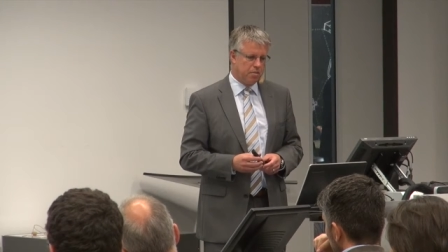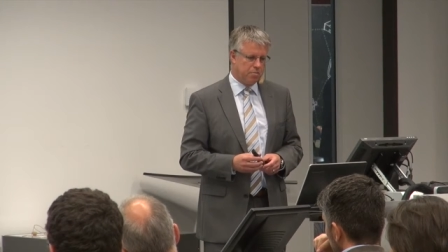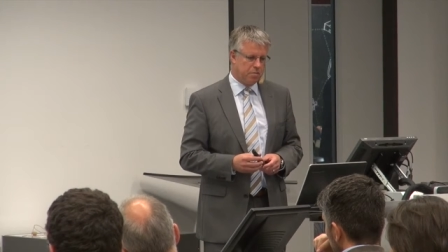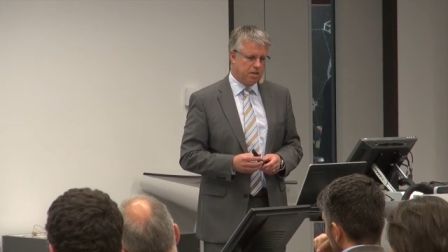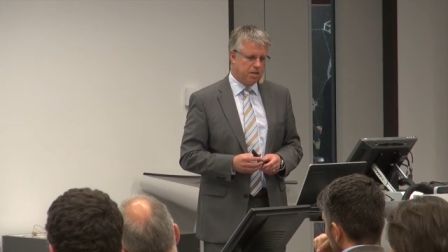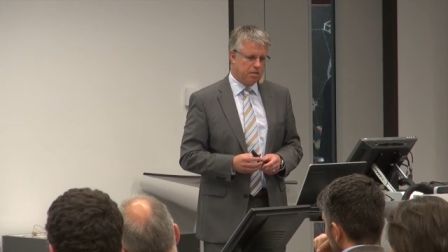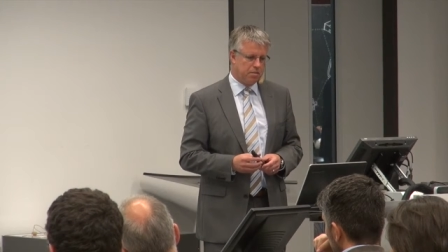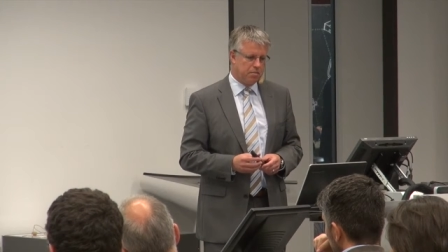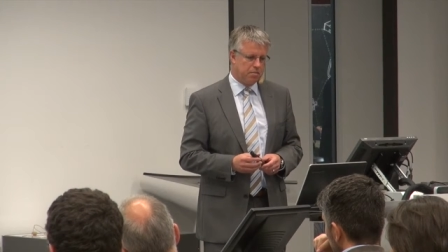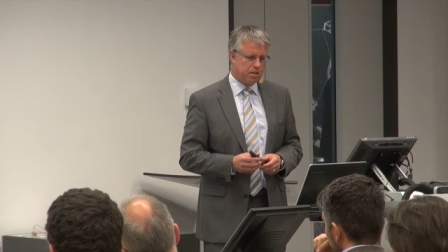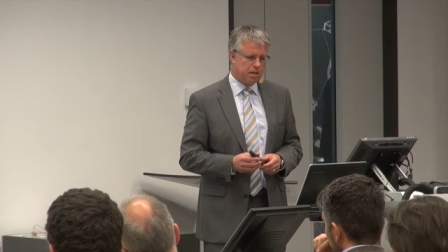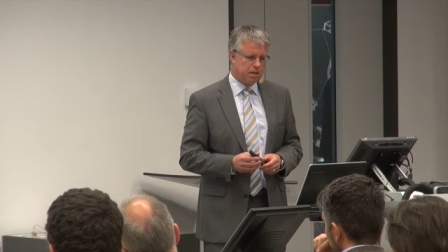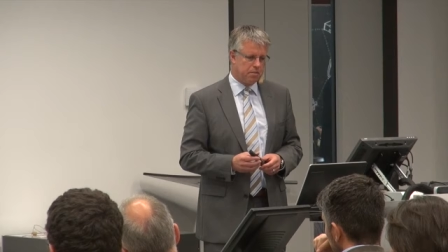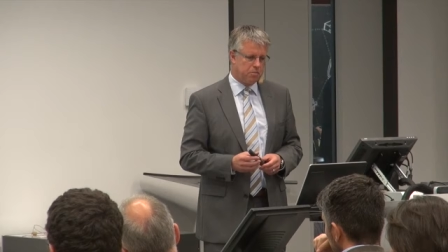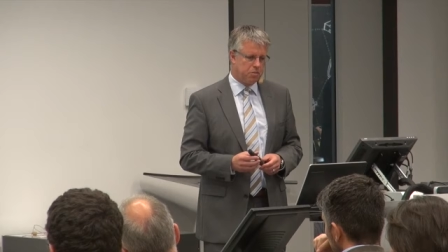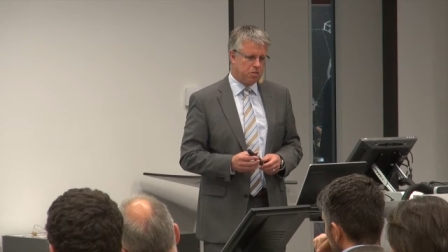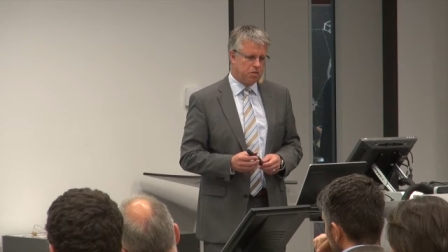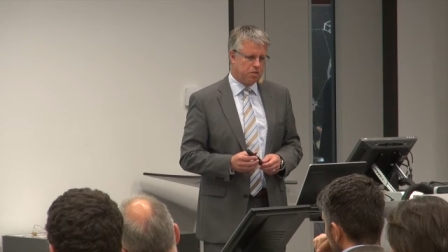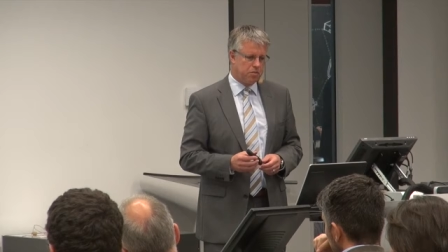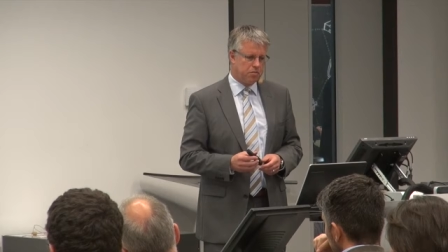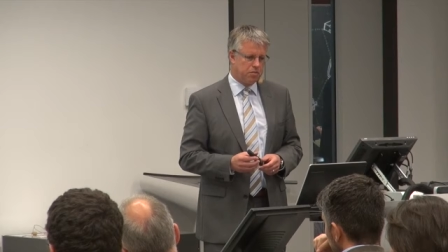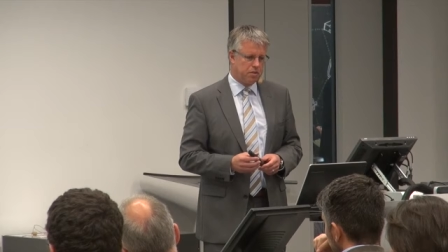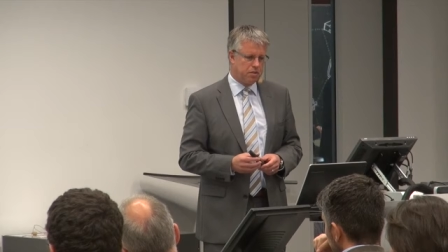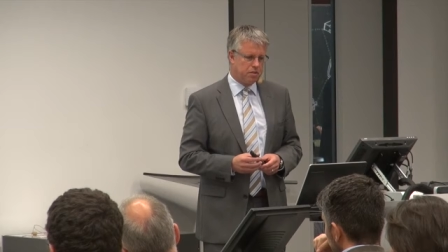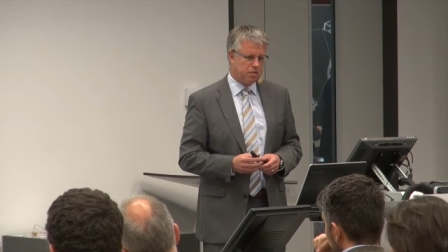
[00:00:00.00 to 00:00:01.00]
make
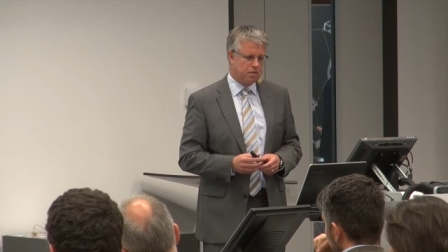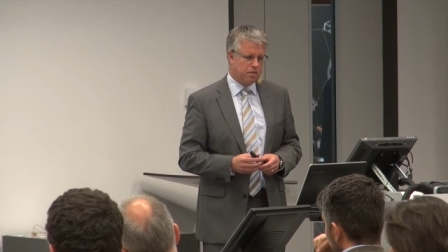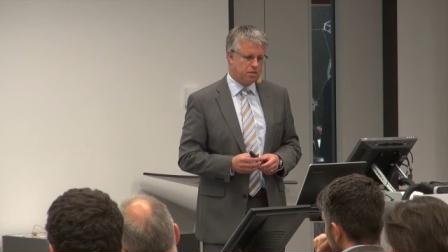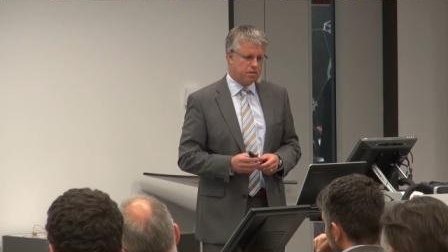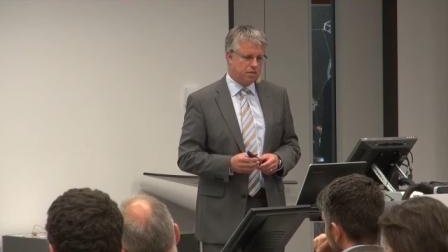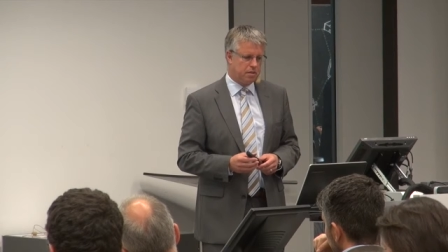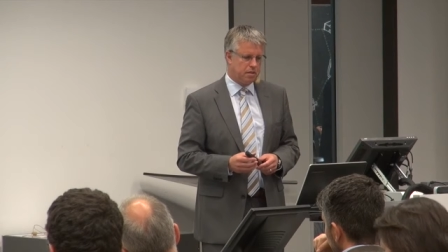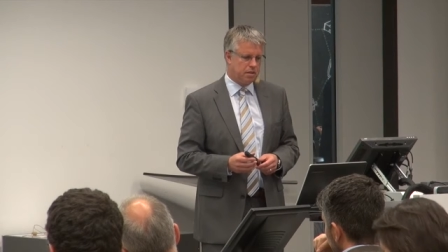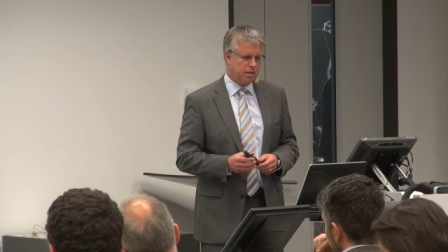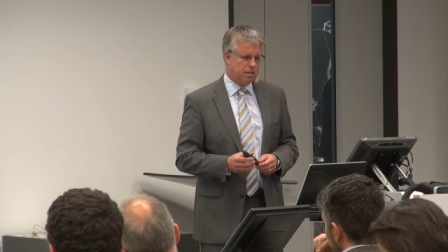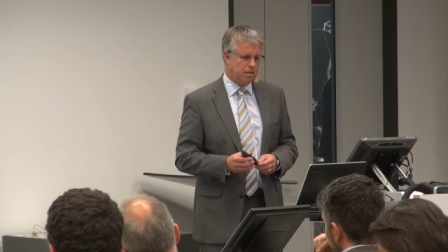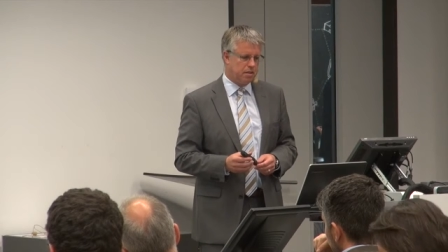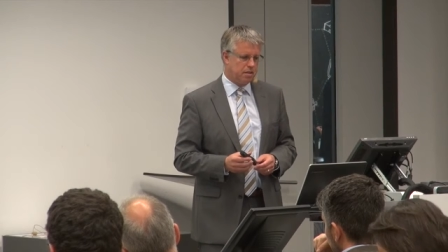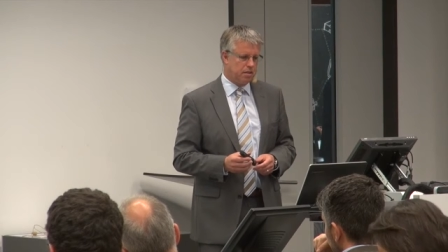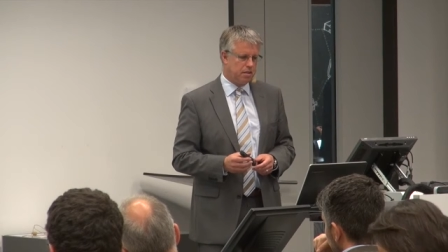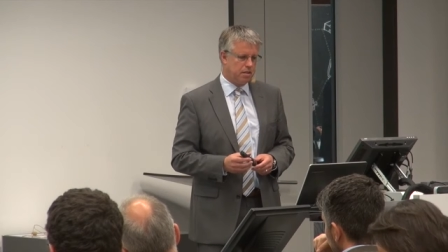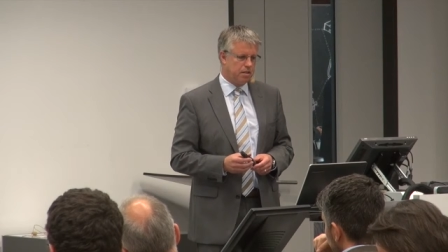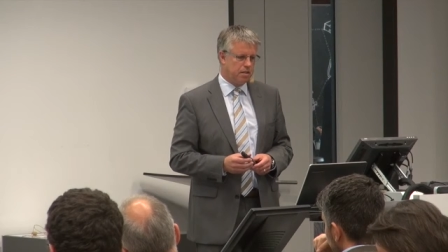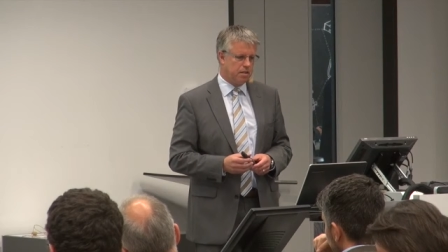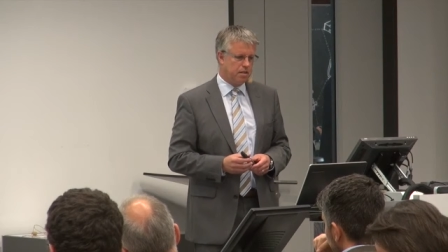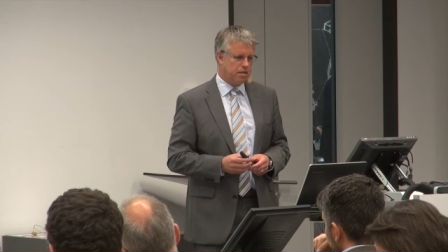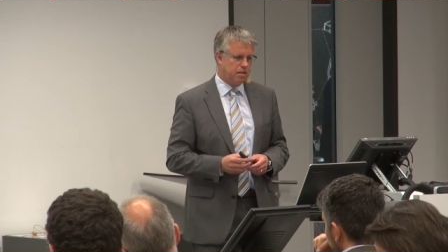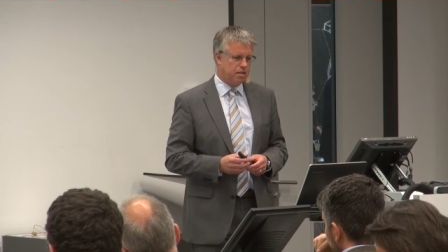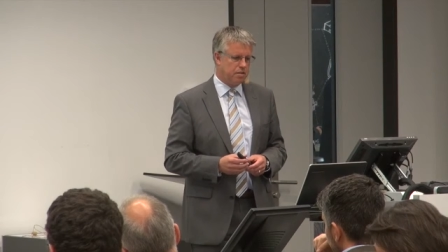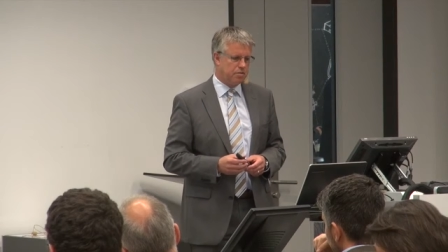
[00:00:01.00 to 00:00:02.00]
more efficiency
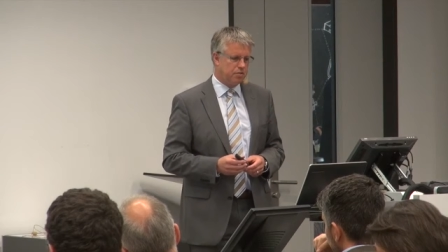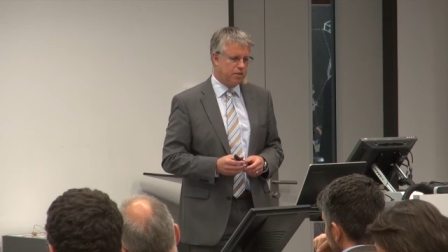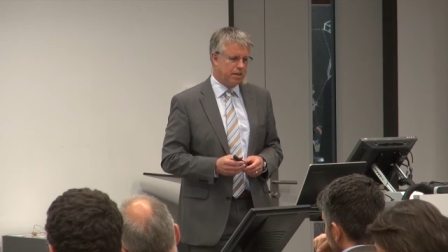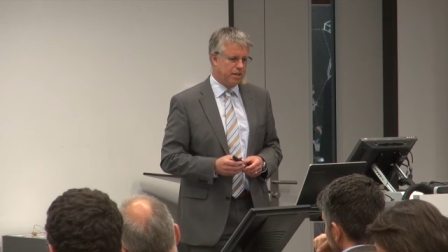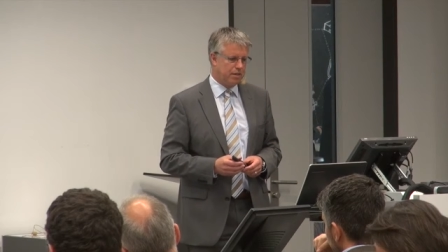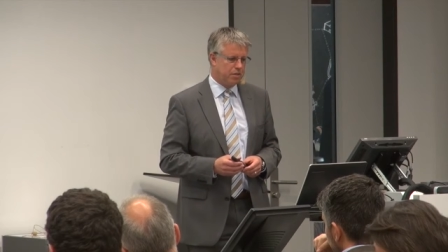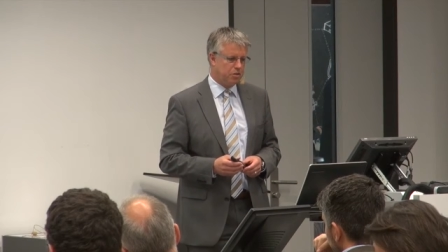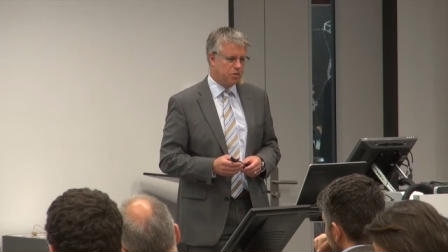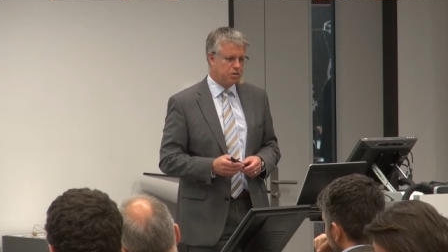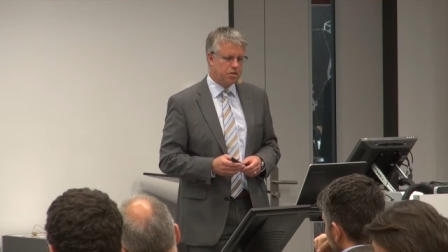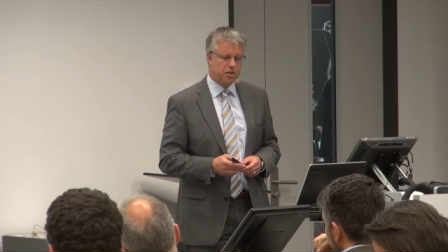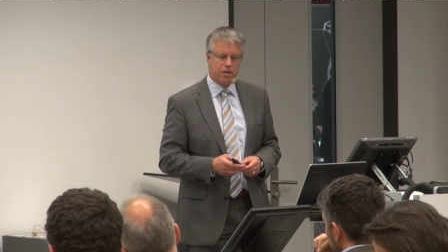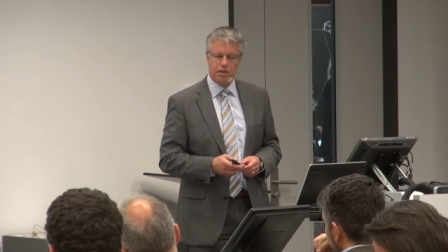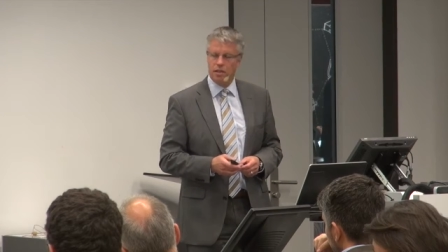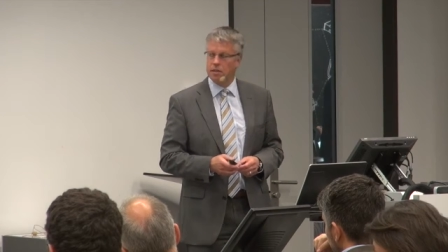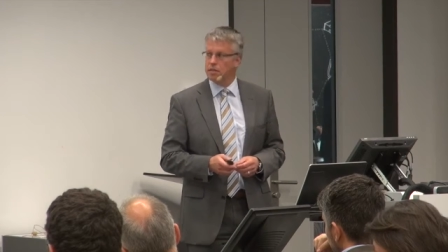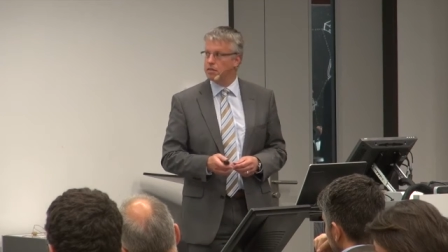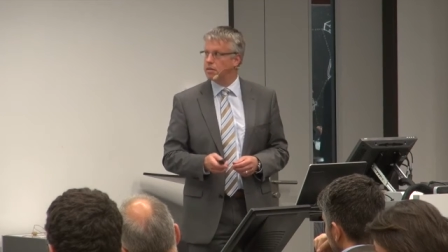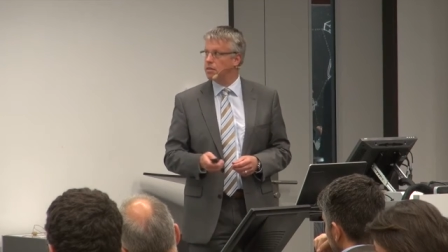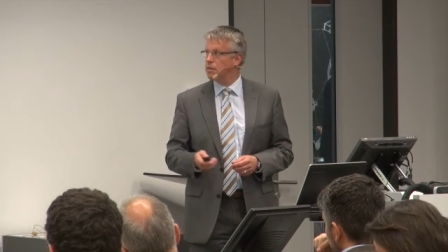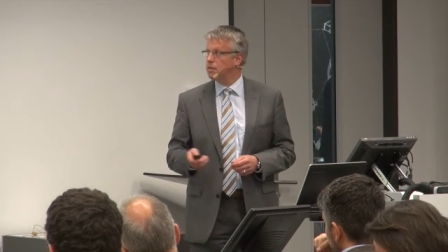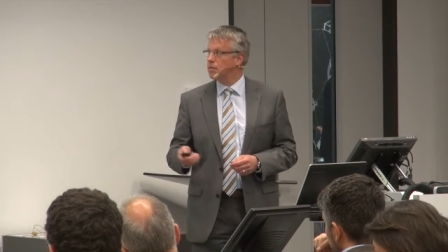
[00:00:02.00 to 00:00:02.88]
in these value chains.